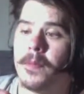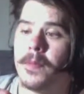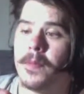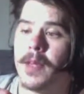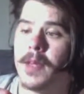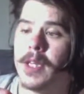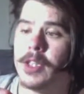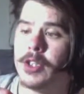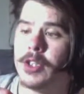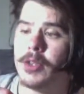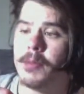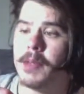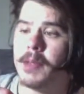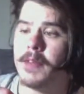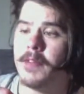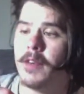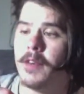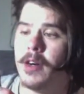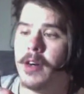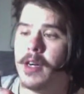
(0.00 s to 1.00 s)
It should be
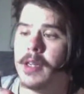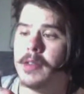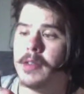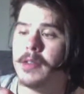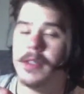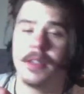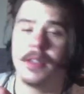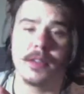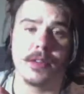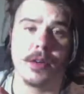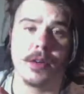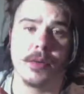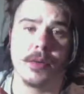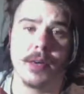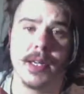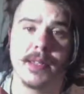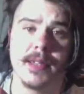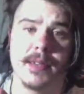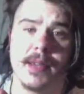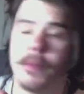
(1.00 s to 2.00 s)
fine. You just got to
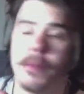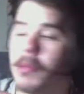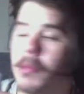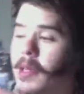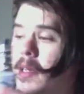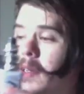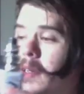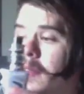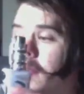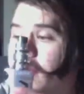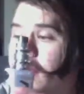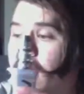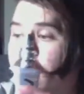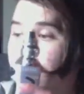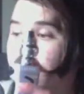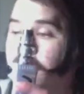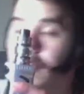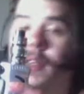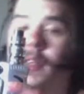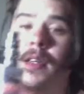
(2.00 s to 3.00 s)
reassemble it yourself
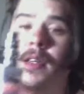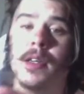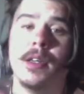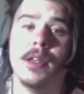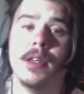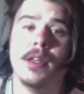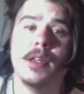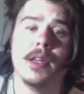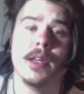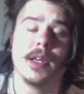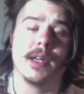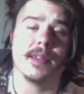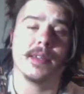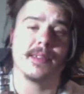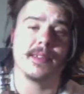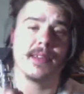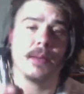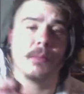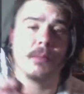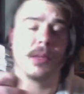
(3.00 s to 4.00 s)
and
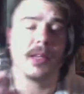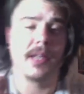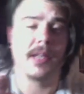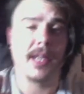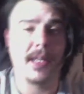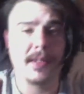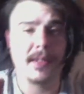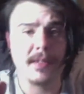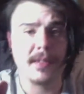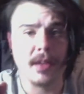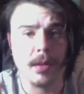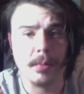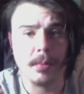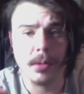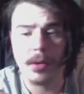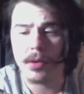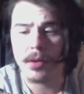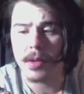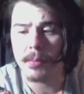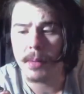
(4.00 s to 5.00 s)
assemble it again. So you
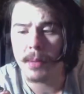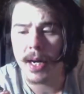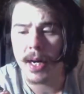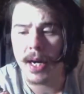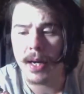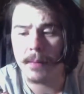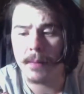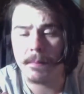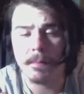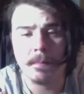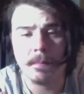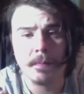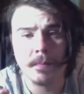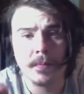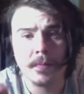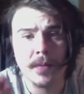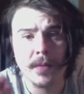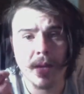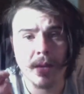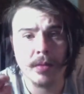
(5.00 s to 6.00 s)
pull it apart
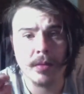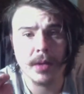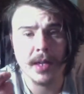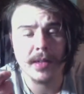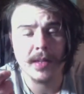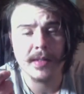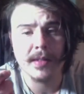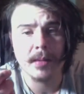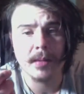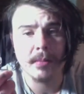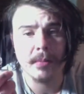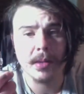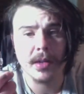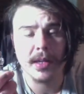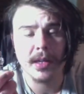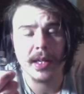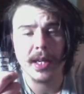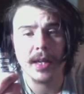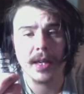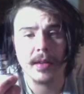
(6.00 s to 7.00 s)
and reassemble it
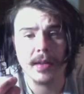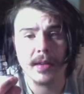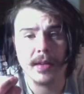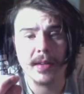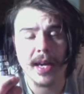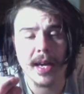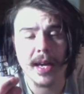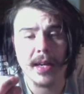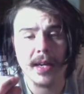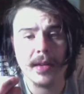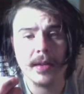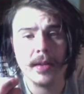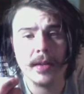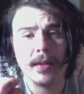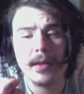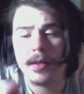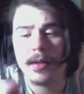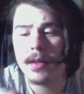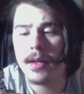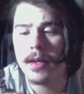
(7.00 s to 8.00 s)
again, the tank,
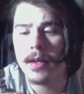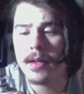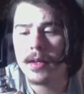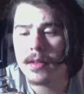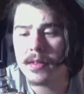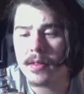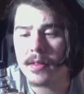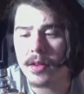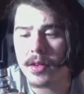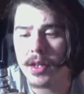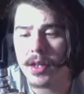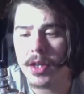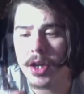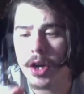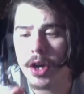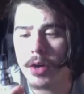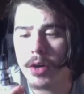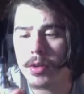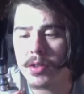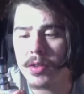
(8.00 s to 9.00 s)
so you
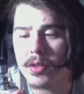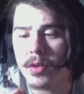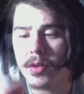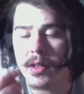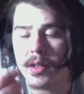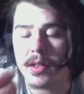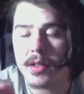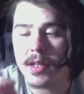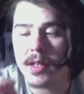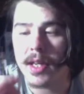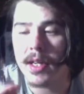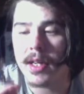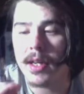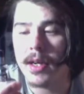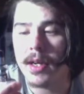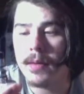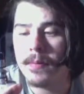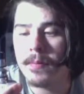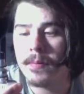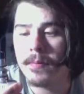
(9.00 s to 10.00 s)
know it's all in
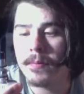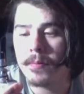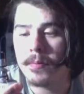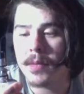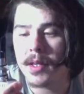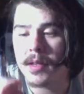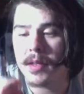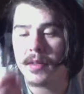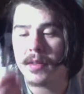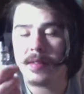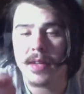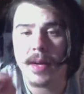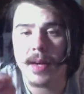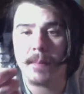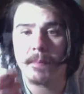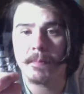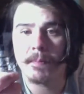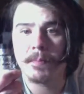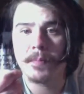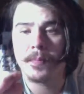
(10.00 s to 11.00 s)
together, because
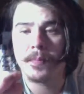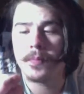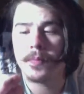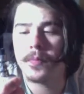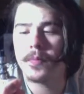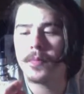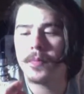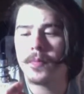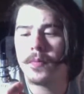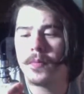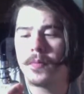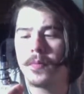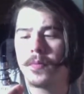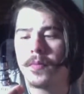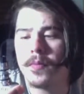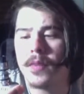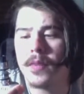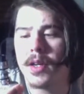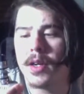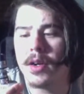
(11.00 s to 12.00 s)

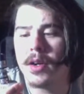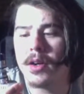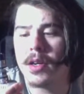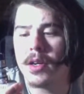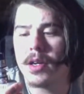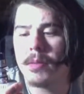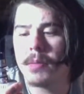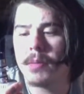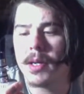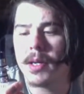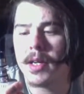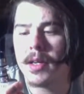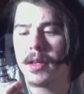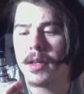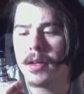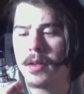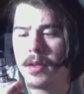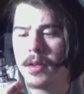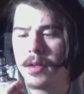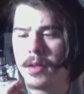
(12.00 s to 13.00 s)
they're not going to be
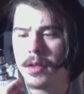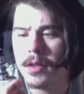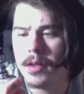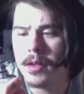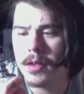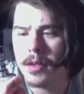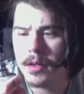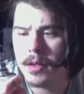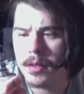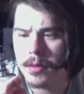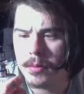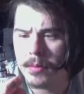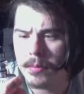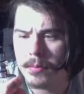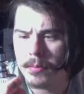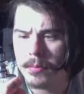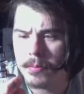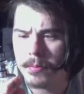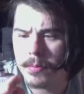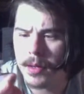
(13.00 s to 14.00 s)

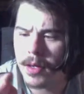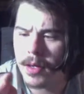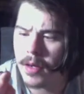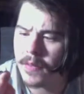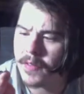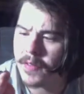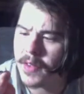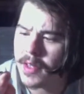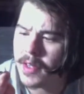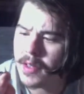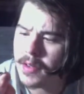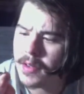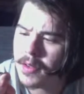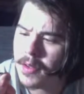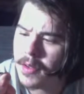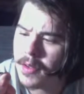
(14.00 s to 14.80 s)
perfect.